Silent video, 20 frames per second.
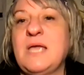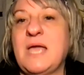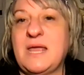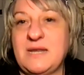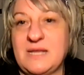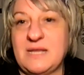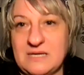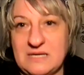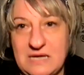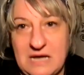
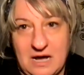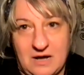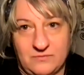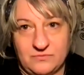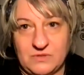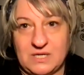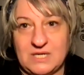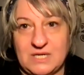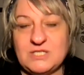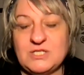an
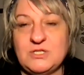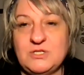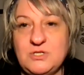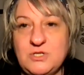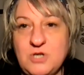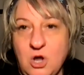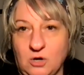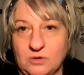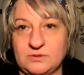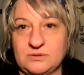encounter. It's
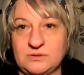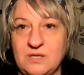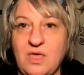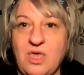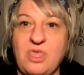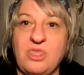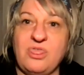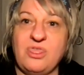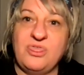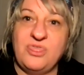not
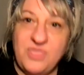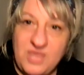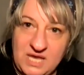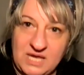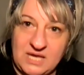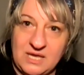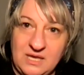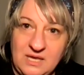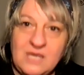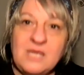
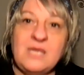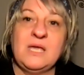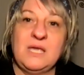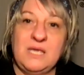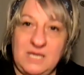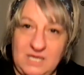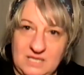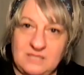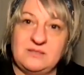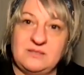the
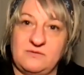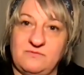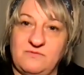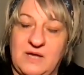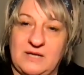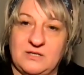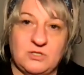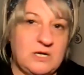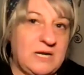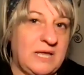
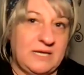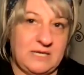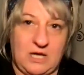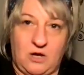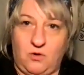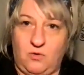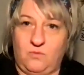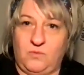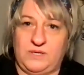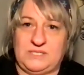intervention. Like I
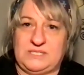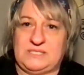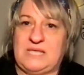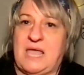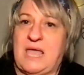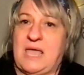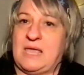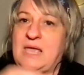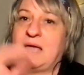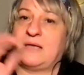always
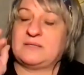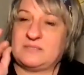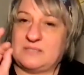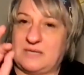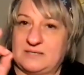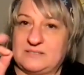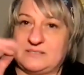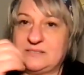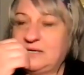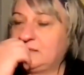say, I
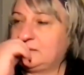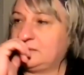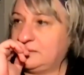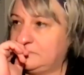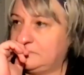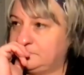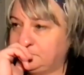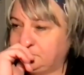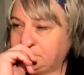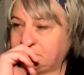started
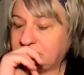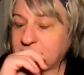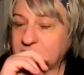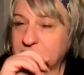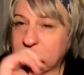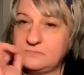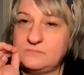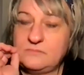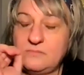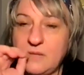
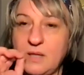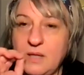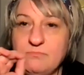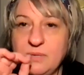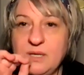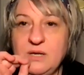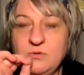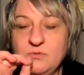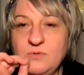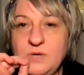
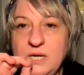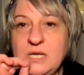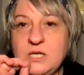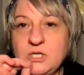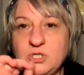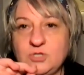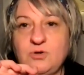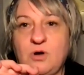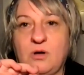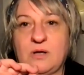being really
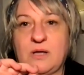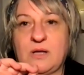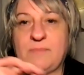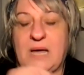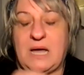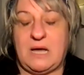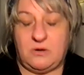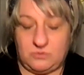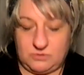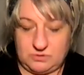strong
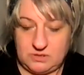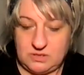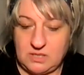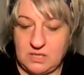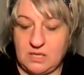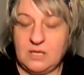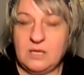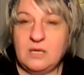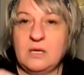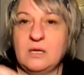about
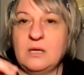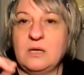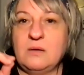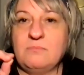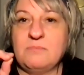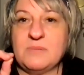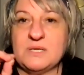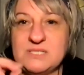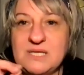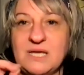
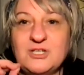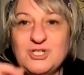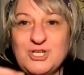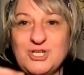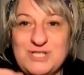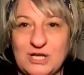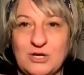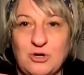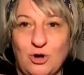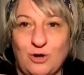massage
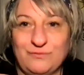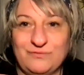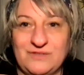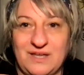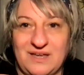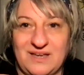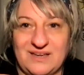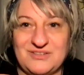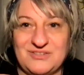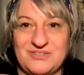is the
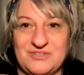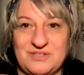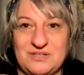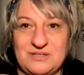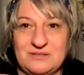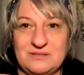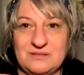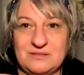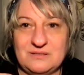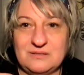context